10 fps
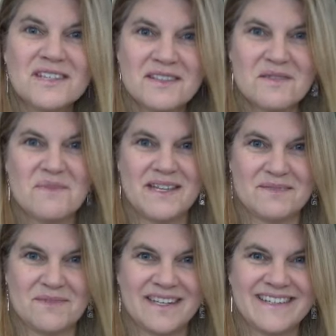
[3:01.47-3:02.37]
into the
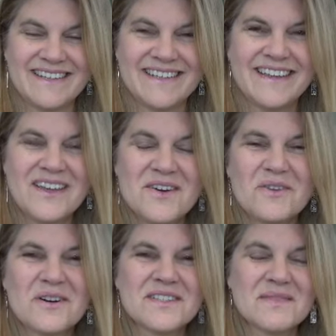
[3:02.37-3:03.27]
basement,
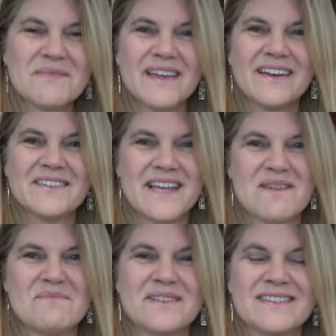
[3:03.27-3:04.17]
or something else
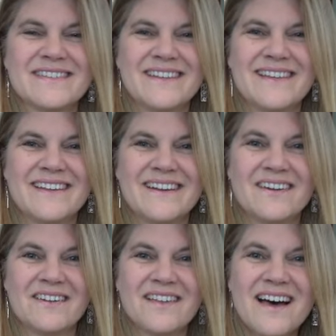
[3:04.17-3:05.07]
happens in
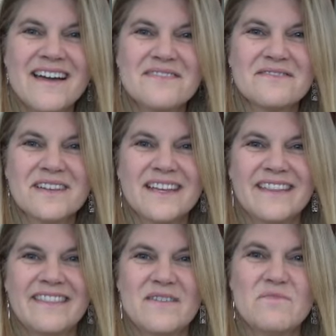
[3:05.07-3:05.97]
our life
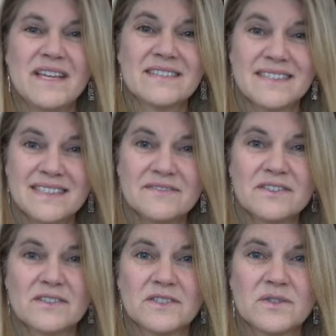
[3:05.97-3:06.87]
that makes it
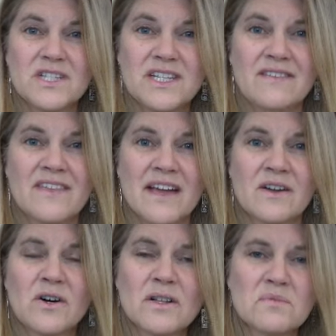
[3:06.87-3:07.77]
difficult to achieve that
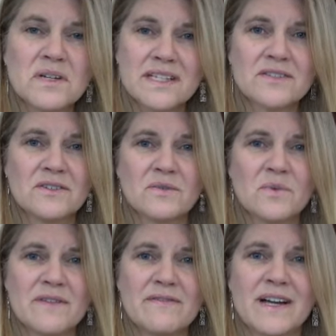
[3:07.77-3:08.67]
goal. And pretty soon
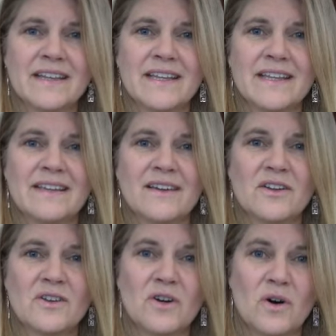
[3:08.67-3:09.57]
we find that the
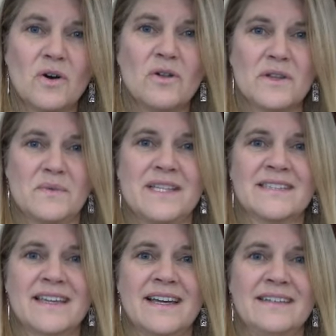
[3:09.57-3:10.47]
goal that we
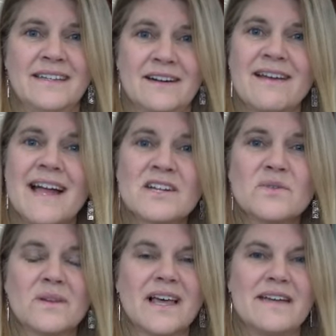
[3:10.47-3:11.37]
set in our
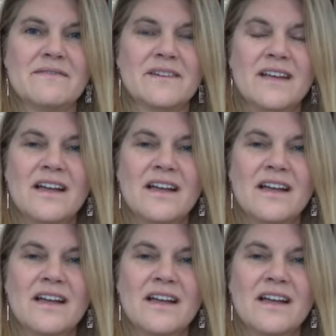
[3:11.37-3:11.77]
actual life